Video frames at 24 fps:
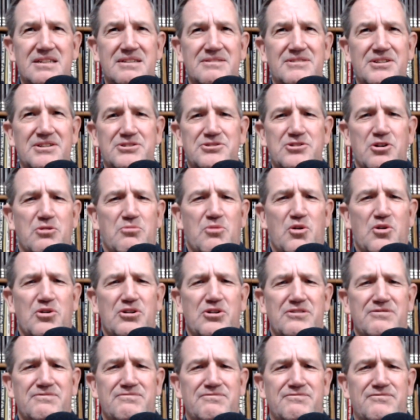There's no
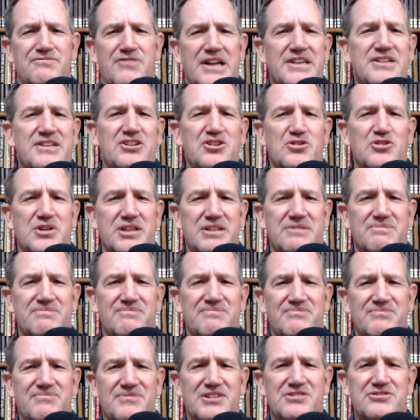more fun to it.
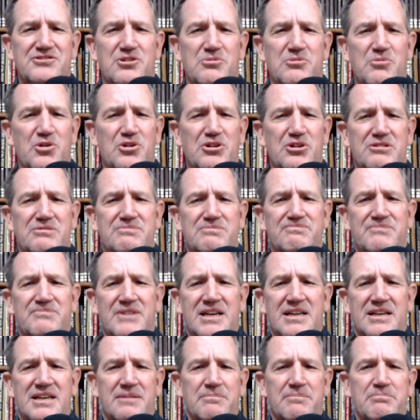There's no more
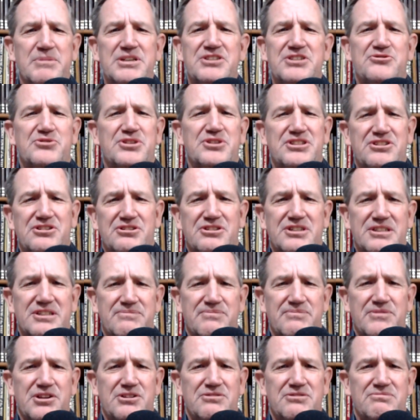mystery to it.
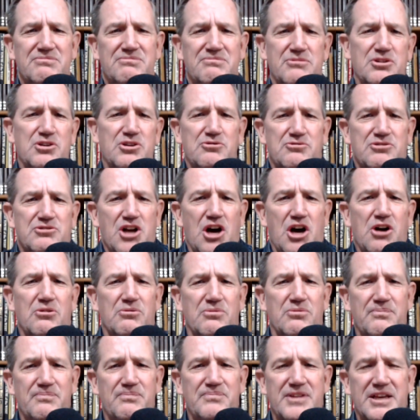You'd
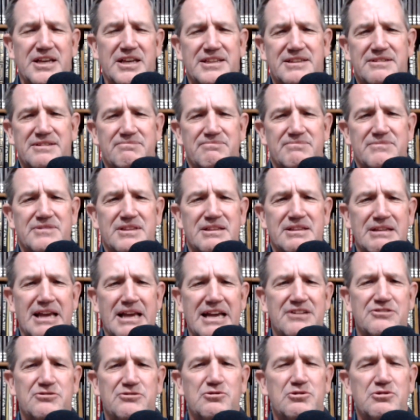know, and the
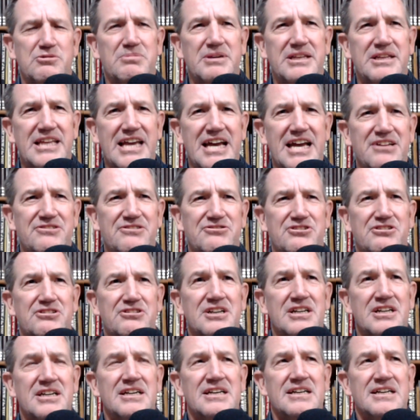answer would be the answer.
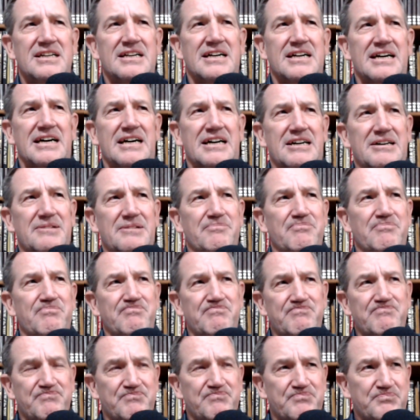So
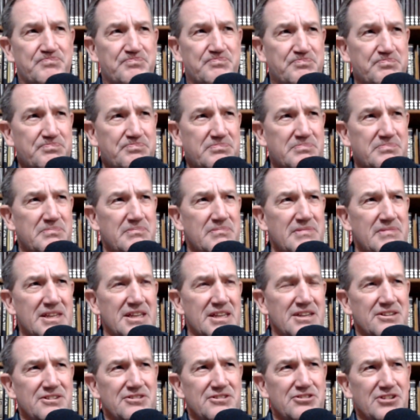
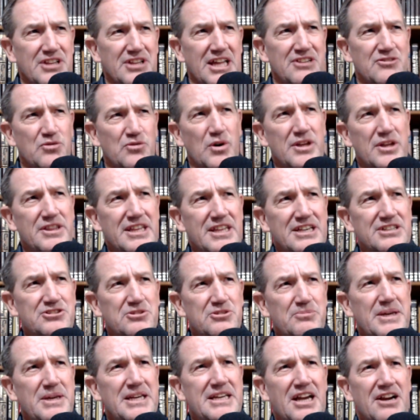that's one thing. So
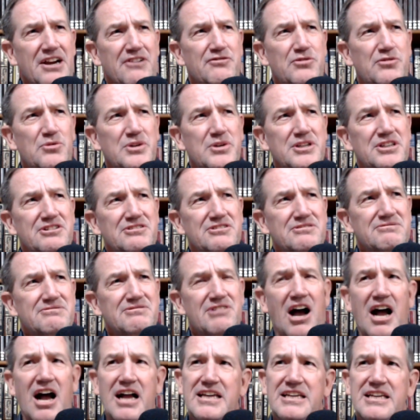be careful when you're
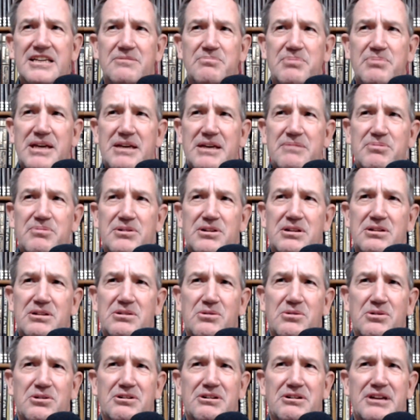talking to people
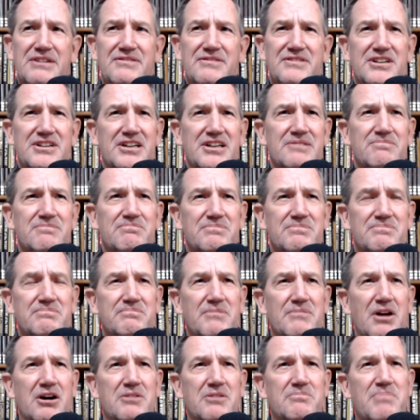or even on
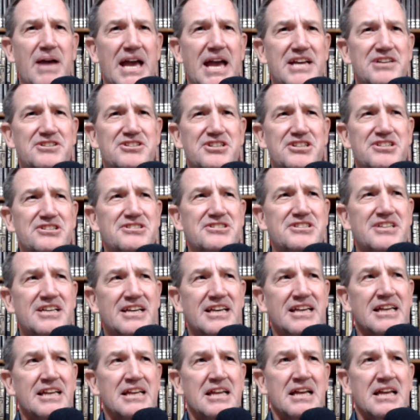pages.
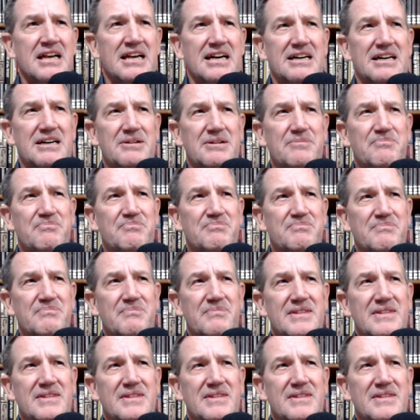People